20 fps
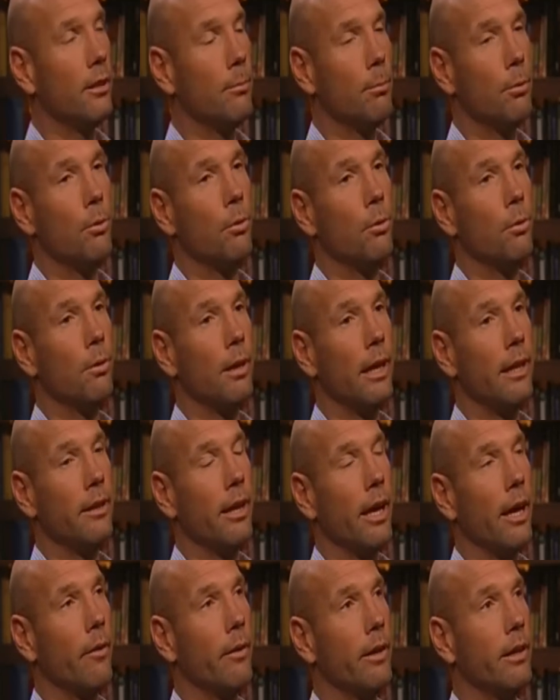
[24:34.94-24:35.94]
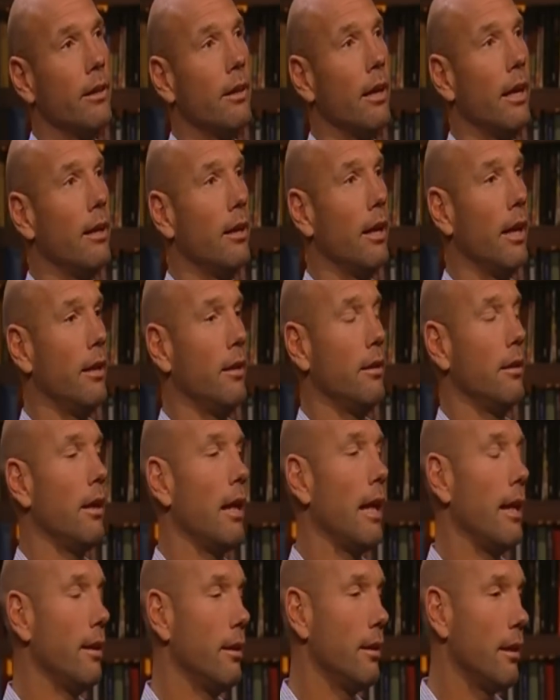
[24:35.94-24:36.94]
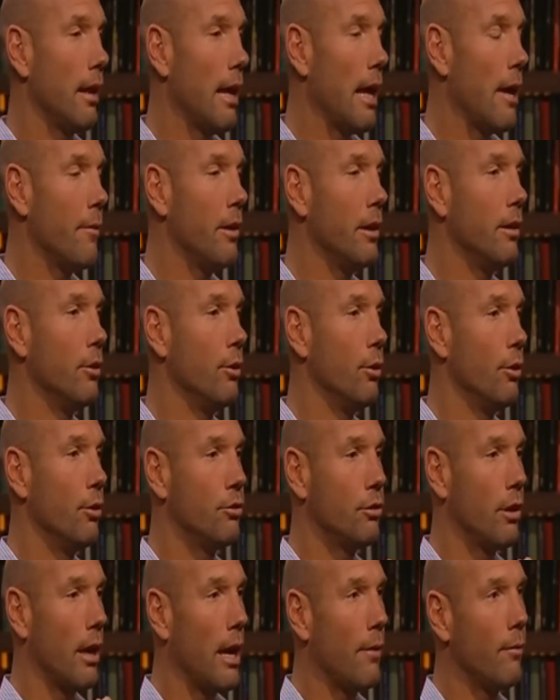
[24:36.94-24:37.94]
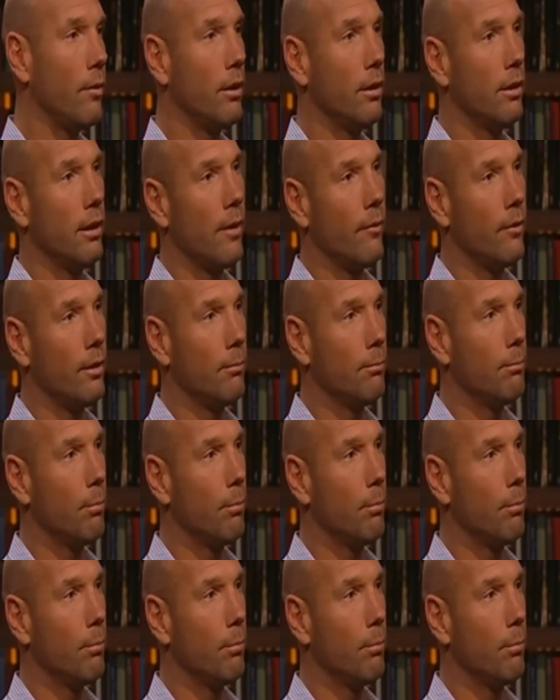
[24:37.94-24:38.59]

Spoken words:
the ball and going and having inertia, having a